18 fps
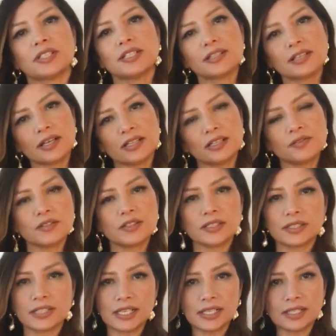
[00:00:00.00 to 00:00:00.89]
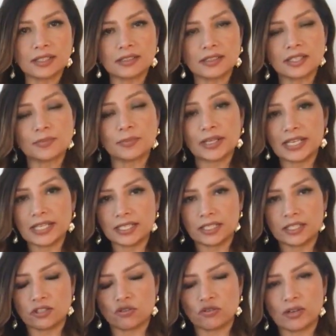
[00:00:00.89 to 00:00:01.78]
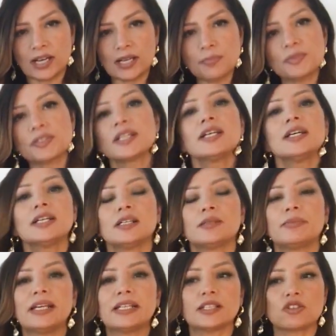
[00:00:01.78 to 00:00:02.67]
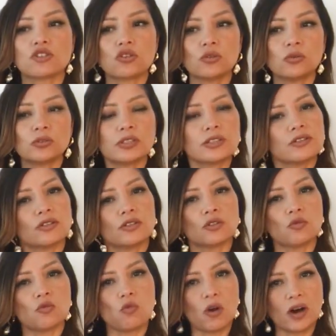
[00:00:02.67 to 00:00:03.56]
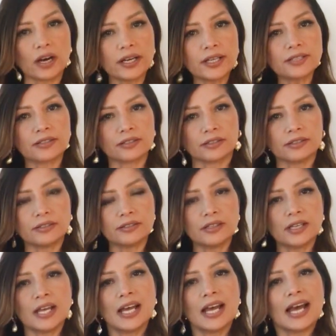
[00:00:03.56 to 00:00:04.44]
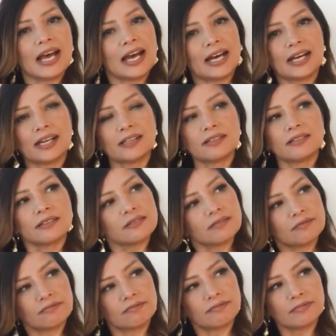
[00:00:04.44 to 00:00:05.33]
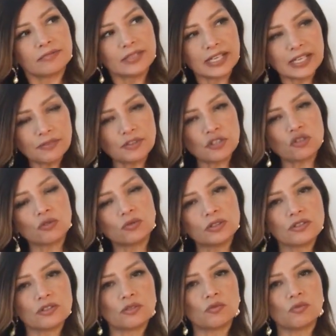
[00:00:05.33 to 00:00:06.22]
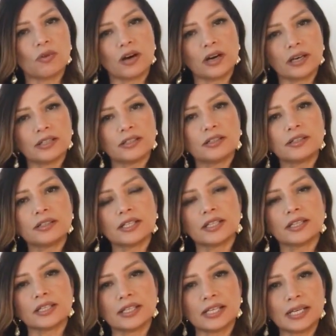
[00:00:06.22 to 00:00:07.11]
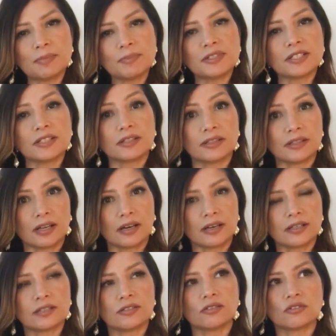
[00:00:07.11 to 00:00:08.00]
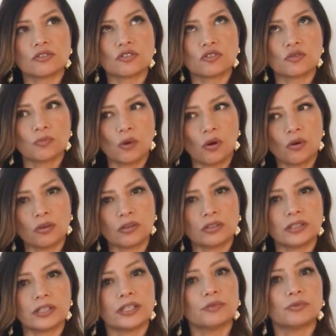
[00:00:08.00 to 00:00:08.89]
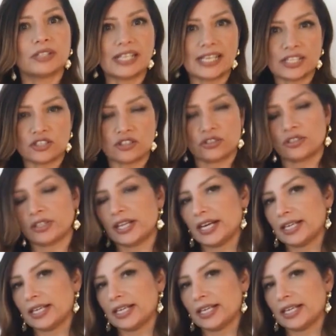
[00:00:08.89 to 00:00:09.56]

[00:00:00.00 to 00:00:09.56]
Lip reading: These kind of delicate spaghetti straps make the shoulders look wider, and if the shoulders look wider, then the hips and thighs look smaller in relation to